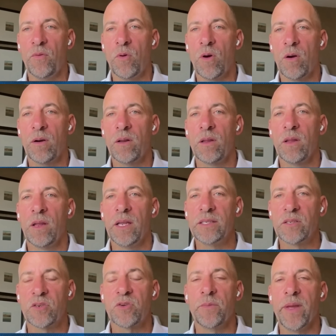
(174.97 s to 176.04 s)
for
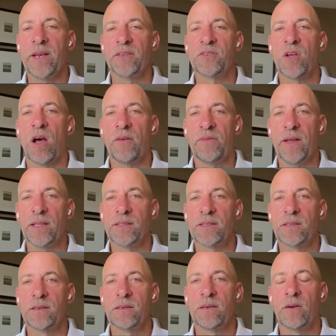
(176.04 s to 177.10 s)
is a tremendous
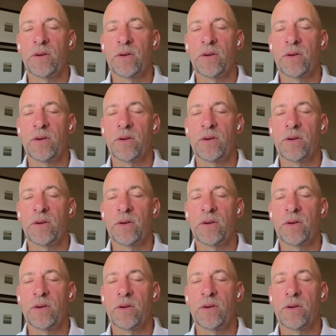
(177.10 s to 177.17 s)
offense.